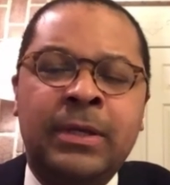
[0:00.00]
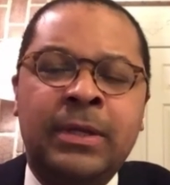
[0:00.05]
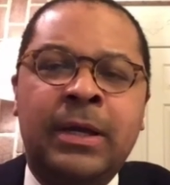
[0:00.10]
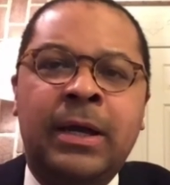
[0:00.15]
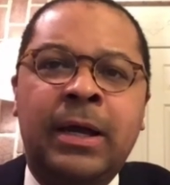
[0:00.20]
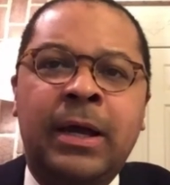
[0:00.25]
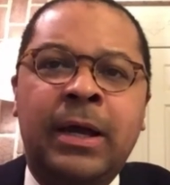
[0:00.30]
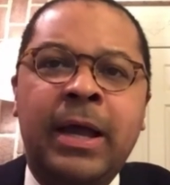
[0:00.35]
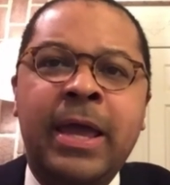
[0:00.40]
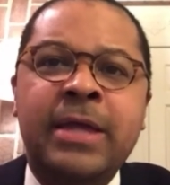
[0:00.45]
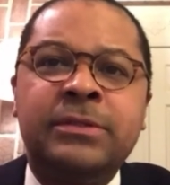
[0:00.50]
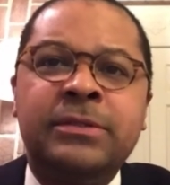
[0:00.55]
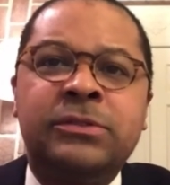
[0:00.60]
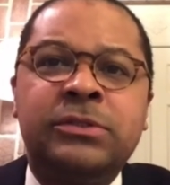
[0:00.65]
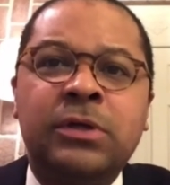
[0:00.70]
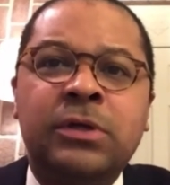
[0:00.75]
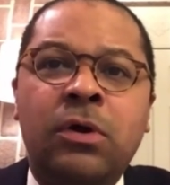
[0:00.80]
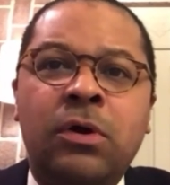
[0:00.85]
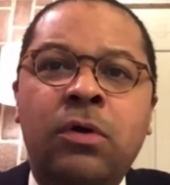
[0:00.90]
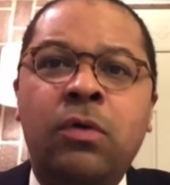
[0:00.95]
And
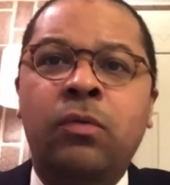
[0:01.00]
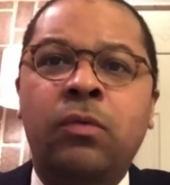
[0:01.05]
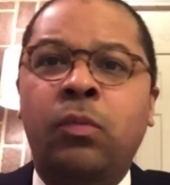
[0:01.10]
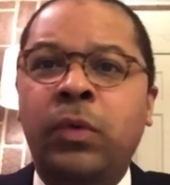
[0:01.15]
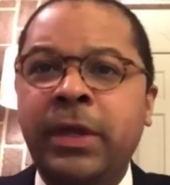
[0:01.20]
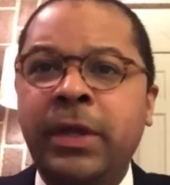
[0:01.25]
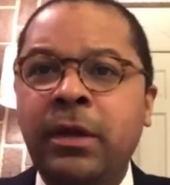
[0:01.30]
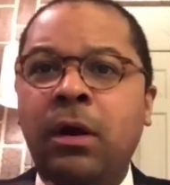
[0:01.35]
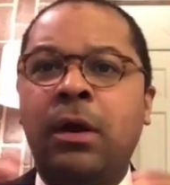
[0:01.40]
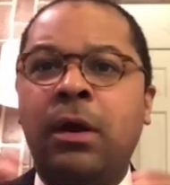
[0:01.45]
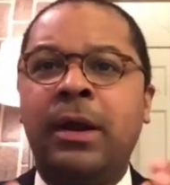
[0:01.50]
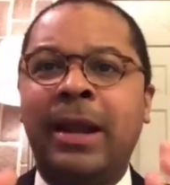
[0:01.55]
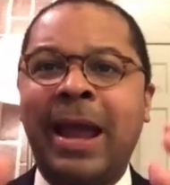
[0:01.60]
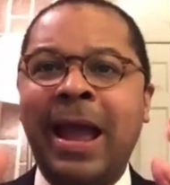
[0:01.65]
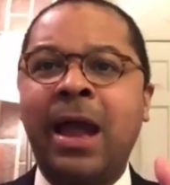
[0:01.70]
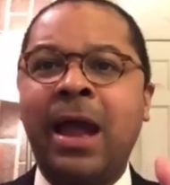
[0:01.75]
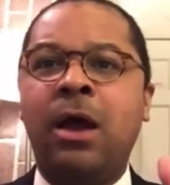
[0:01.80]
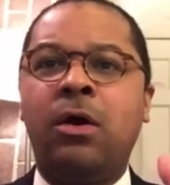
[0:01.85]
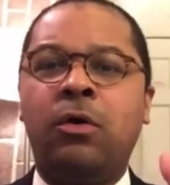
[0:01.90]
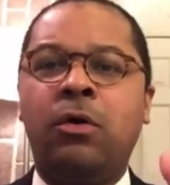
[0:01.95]
so we are
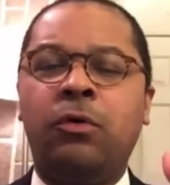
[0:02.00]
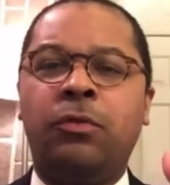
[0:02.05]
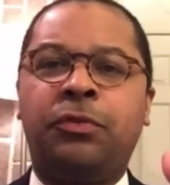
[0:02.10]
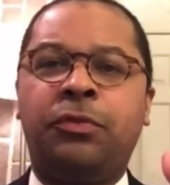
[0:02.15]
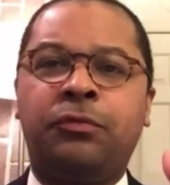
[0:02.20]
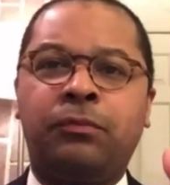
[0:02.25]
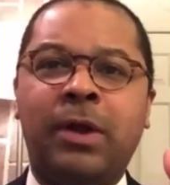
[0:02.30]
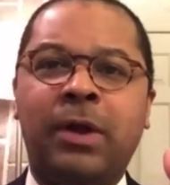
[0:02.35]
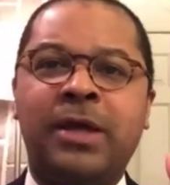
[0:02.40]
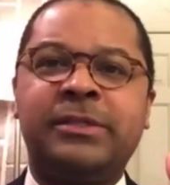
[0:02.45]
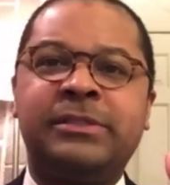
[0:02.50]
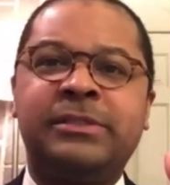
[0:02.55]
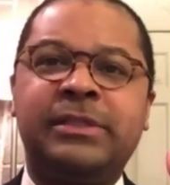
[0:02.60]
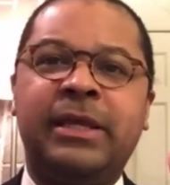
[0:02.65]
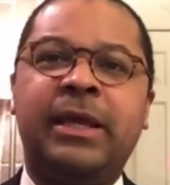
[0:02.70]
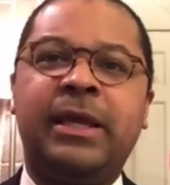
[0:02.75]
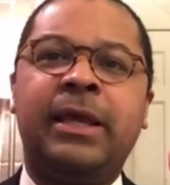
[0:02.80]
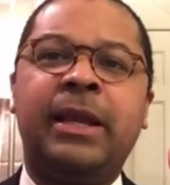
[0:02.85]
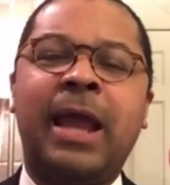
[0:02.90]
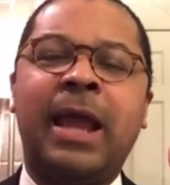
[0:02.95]
now
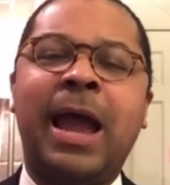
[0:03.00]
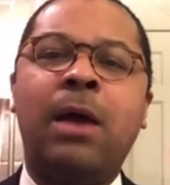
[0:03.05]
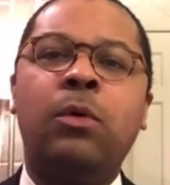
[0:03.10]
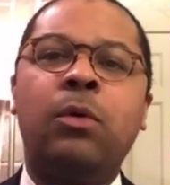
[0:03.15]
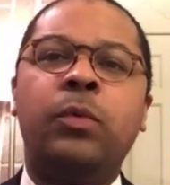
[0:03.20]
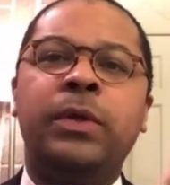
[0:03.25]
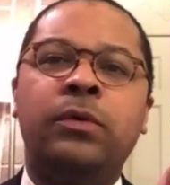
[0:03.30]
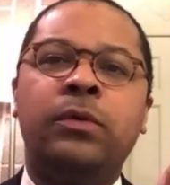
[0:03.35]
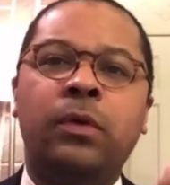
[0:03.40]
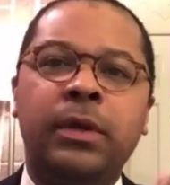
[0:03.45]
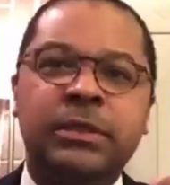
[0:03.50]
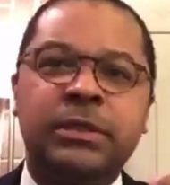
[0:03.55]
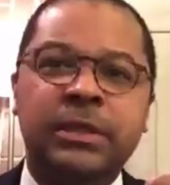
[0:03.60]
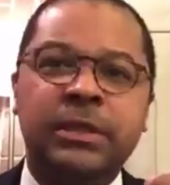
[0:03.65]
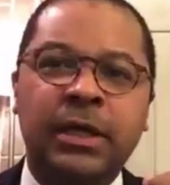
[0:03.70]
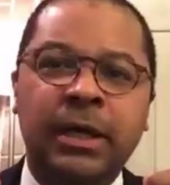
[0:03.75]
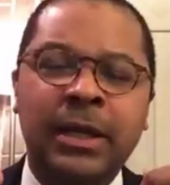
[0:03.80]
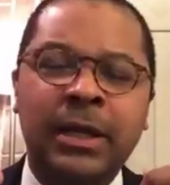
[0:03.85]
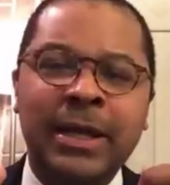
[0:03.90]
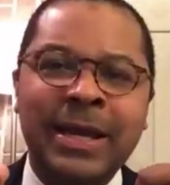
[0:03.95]
thrust in, how are we going
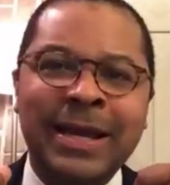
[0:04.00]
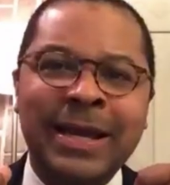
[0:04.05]
to